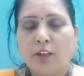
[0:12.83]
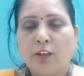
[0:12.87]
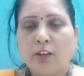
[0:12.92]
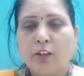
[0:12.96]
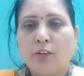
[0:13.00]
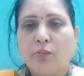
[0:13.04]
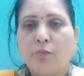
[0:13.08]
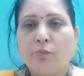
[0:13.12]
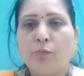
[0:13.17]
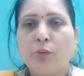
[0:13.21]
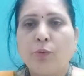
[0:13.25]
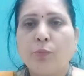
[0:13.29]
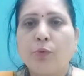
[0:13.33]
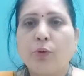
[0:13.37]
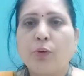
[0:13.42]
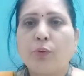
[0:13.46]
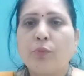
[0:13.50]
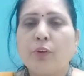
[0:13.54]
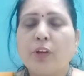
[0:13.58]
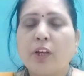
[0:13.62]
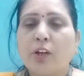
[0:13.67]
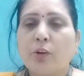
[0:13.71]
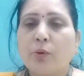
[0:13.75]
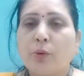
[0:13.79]
Before
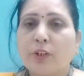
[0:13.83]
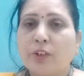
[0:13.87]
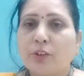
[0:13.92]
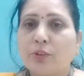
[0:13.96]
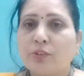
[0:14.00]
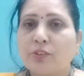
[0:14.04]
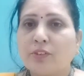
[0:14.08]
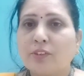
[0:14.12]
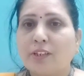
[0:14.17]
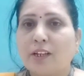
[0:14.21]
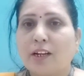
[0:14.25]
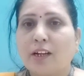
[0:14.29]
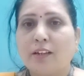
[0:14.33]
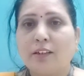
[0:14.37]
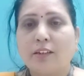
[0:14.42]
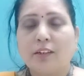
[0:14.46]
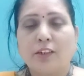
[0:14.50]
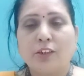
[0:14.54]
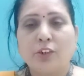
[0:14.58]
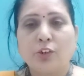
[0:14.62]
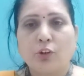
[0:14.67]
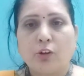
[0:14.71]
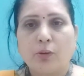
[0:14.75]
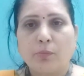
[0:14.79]
we are going to start a
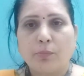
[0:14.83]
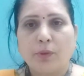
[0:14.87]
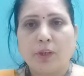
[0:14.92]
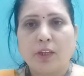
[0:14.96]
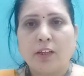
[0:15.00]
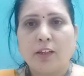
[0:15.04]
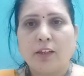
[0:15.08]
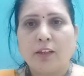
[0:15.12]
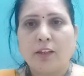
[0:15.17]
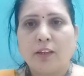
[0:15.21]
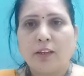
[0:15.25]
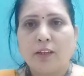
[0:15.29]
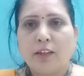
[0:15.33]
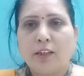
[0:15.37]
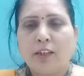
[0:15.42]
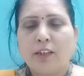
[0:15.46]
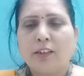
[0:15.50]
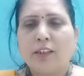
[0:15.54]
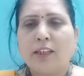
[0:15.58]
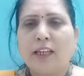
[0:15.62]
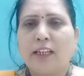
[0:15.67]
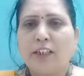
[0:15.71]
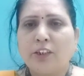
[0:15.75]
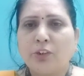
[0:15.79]
topic,
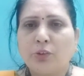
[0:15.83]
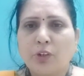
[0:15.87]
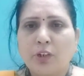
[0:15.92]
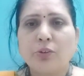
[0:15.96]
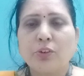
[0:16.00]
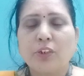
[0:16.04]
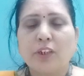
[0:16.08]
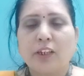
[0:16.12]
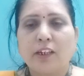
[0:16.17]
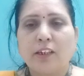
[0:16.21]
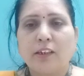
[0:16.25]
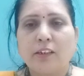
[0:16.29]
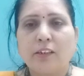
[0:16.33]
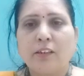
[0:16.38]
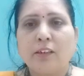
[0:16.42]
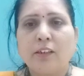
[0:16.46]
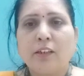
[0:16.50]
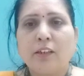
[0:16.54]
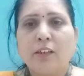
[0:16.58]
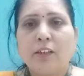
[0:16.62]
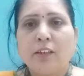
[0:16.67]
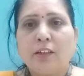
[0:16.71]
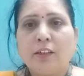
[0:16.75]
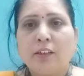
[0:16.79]
can you tell
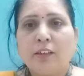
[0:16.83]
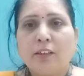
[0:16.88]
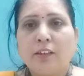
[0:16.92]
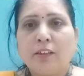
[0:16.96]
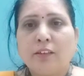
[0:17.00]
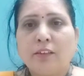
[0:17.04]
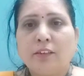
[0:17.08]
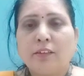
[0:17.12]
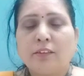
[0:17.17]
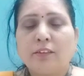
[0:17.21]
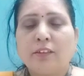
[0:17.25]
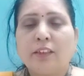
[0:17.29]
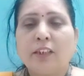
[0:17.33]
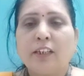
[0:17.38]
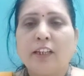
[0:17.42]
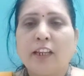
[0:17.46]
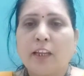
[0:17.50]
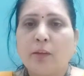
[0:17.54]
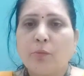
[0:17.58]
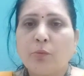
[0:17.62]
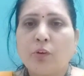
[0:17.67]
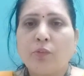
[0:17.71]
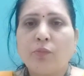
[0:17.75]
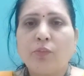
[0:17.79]
the
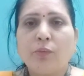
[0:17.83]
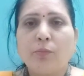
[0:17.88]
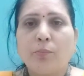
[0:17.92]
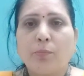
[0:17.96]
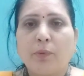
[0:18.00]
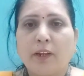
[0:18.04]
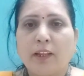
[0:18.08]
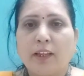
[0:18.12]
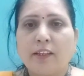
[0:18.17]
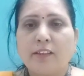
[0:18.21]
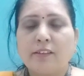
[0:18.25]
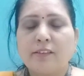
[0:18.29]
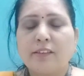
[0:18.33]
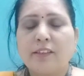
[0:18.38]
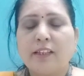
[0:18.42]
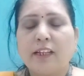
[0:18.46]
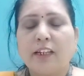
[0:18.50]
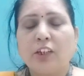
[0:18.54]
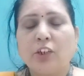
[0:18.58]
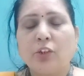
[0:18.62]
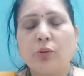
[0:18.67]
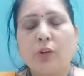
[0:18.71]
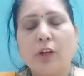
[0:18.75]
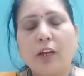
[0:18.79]
name of a place
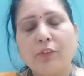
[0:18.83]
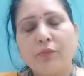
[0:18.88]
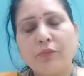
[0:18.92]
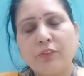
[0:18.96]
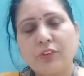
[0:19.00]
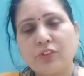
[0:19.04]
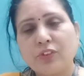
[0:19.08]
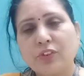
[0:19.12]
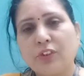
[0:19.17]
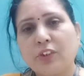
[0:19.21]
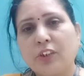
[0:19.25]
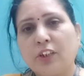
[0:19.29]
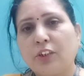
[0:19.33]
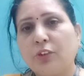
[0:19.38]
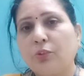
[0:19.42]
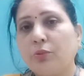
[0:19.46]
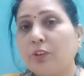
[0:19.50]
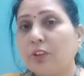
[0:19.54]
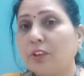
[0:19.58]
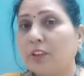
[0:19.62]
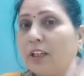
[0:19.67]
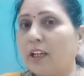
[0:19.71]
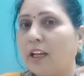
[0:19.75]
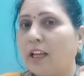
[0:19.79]
that you have visited
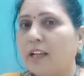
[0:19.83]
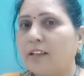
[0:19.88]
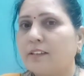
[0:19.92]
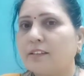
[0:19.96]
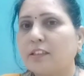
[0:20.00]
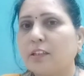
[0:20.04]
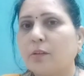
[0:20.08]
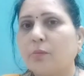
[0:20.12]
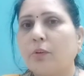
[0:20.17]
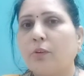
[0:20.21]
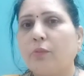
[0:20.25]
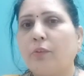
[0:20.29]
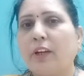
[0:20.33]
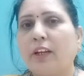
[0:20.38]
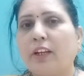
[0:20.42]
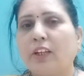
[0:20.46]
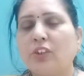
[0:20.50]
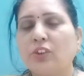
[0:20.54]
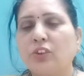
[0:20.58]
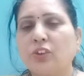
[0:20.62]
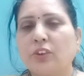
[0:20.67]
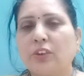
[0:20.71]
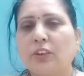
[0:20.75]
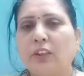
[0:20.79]
during the last summer
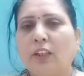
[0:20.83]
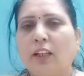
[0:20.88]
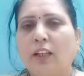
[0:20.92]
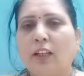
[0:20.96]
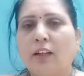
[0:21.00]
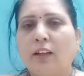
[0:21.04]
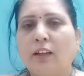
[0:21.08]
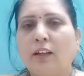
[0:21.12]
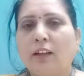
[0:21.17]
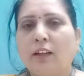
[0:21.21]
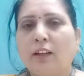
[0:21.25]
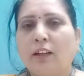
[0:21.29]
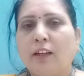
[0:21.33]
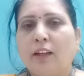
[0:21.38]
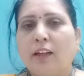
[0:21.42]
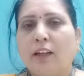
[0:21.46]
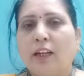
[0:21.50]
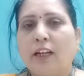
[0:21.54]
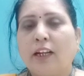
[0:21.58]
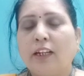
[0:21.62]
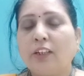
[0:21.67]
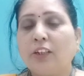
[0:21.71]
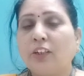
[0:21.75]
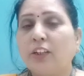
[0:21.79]
vacation?
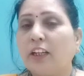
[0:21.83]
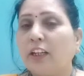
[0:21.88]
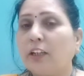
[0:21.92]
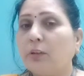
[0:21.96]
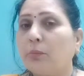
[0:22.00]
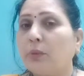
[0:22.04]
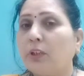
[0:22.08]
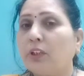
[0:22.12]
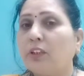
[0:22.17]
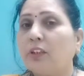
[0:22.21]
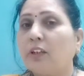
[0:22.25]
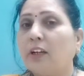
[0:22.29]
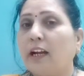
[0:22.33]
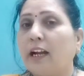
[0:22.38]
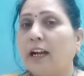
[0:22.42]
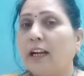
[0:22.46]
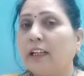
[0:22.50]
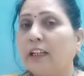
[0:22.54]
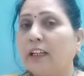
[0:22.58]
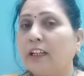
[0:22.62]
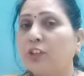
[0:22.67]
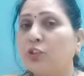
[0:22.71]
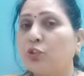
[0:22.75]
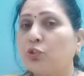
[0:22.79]
And tell me the
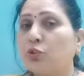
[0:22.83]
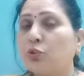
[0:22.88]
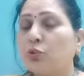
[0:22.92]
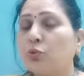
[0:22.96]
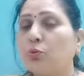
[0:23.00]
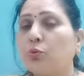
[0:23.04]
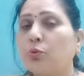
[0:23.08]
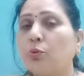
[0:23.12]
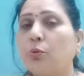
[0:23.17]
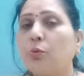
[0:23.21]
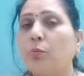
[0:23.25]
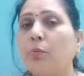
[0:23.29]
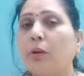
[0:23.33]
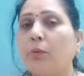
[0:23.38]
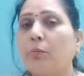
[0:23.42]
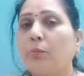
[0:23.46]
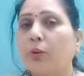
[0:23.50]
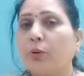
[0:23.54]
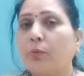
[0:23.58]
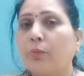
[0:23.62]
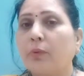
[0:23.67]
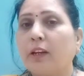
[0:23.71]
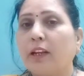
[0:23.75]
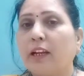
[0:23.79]
at least two
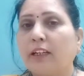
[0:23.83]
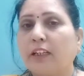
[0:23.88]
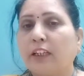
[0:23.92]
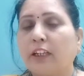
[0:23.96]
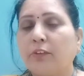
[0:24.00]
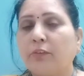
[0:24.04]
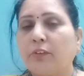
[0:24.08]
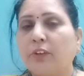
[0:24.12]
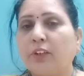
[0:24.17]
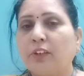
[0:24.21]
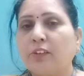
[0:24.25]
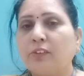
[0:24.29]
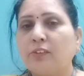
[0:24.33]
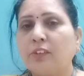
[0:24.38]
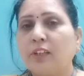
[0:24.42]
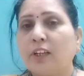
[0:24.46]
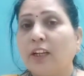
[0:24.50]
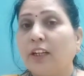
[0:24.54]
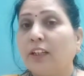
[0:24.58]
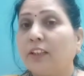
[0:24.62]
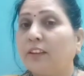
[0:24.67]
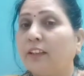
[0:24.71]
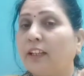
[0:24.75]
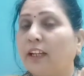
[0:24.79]
memorable activities
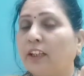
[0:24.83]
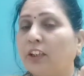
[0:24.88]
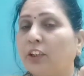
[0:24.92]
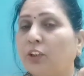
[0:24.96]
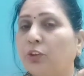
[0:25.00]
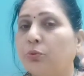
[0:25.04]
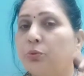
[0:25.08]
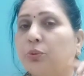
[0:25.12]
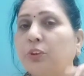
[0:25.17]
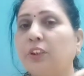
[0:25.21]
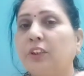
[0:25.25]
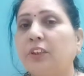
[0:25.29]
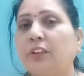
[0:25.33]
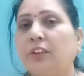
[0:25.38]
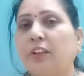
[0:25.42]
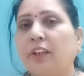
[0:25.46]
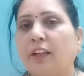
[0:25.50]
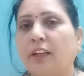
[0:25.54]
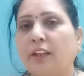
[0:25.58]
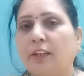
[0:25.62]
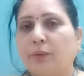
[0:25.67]
that you did there.